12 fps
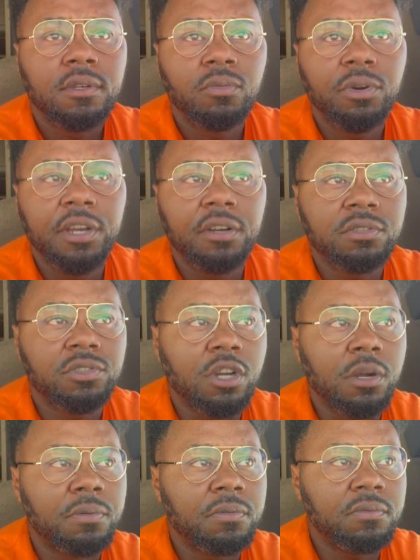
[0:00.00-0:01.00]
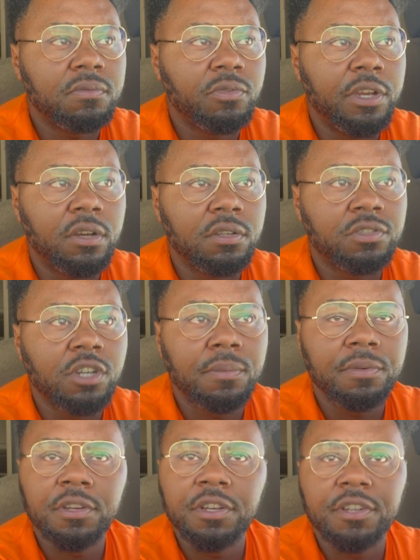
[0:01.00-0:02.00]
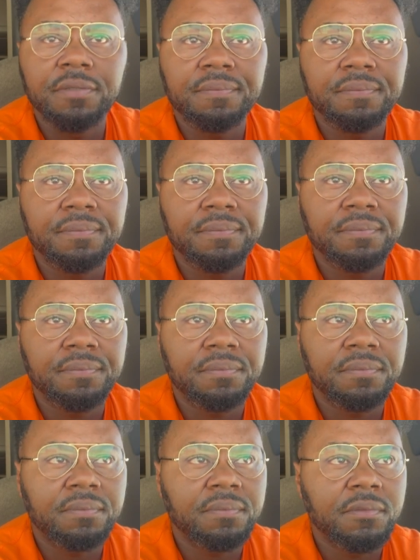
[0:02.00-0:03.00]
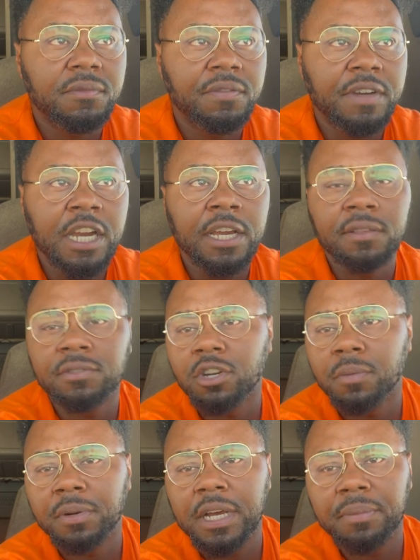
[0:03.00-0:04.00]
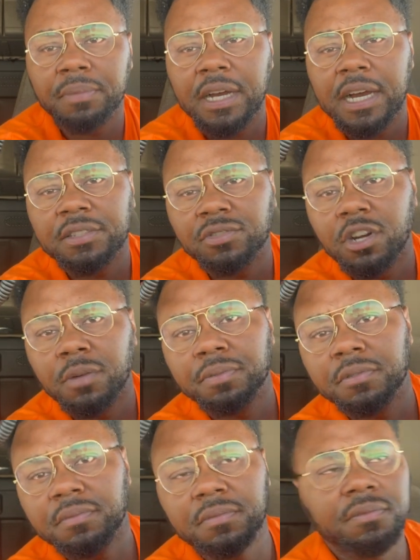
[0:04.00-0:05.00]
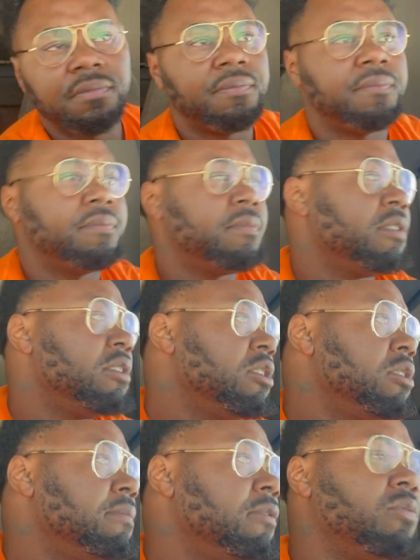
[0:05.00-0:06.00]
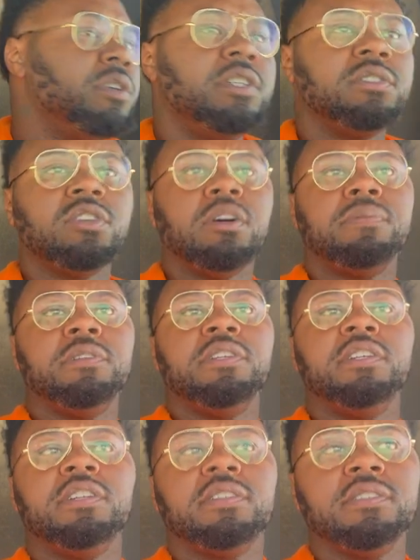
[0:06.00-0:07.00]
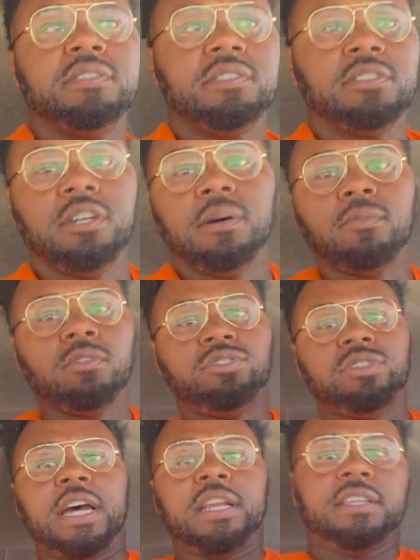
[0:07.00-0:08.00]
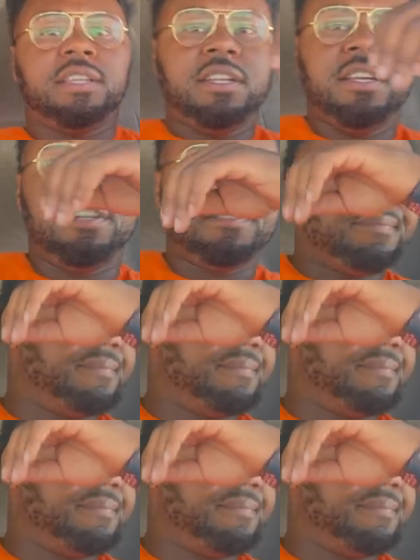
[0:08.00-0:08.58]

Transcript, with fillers: We ain't gonna tarp it here. If I have to tarp it, I'll tarp it. But we ain't tarping it here, cause I'm gonna try to get there.